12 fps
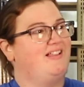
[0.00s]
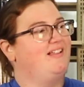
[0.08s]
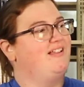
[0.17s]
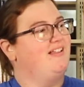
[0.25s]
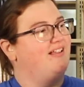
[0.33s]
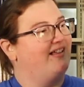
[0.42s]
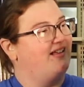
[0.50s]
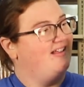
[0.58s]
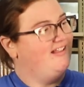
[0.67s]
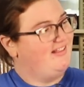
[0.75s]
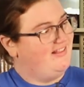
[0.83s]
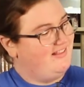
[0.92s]

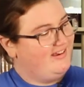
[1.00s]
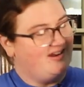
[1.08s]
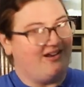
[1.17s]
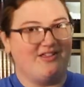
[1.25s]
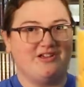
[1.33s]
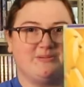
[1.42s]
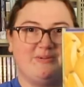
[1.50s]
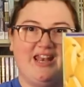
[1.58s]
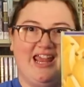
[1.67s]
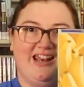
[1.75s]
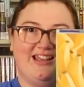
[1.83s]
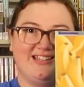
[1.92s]
Look at all those
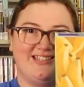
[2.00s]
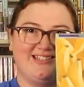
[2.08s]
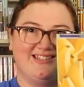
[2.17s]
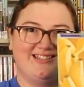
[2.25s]
bananas.